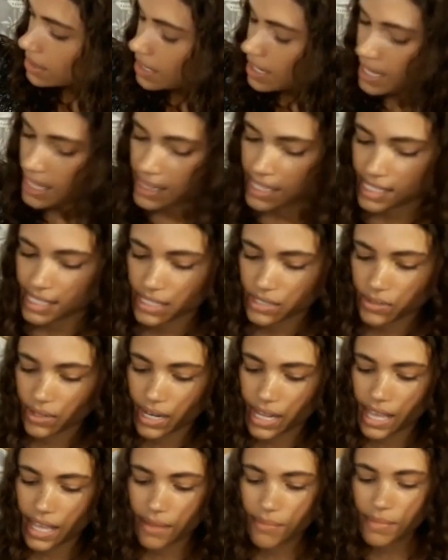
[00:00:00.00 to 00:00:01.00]
And this is
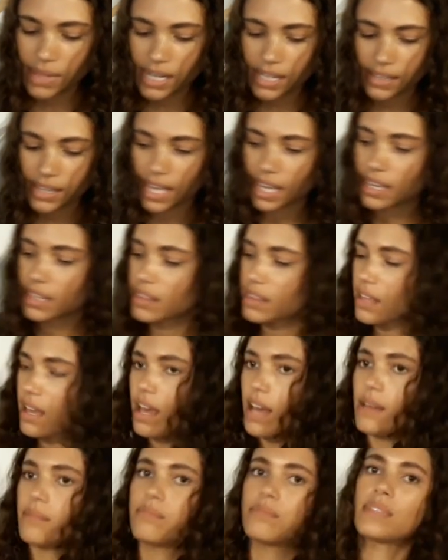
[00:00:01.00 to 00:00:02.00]
going to hit mini length,
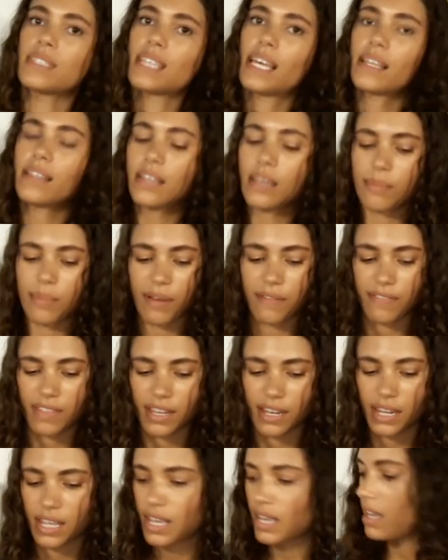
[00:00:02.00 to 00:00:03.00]
slightly above
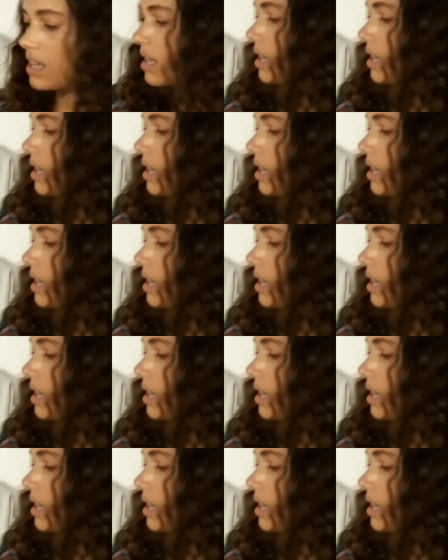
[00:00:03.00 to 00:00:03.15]
the knee.